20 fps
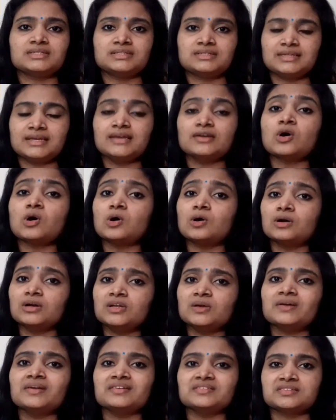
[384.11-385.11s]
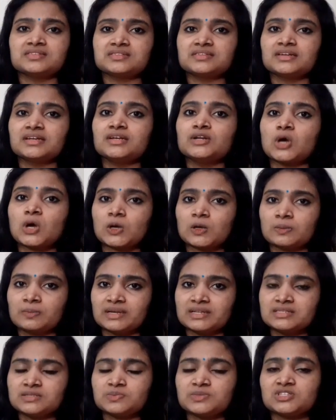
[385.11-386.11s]
take all your necessary
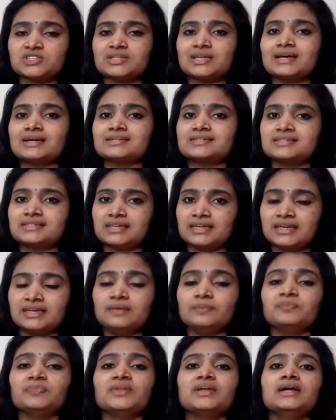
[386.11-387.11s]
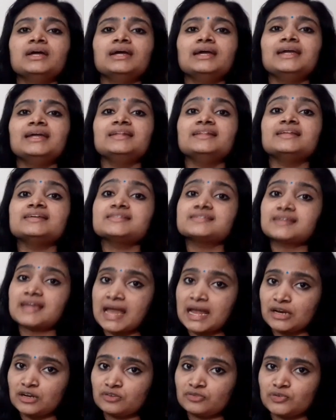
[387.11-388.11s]
documents which they are saying in the
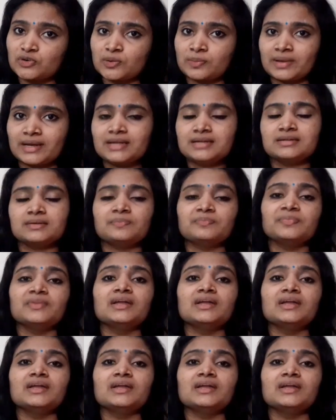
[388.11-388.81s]
scanned format,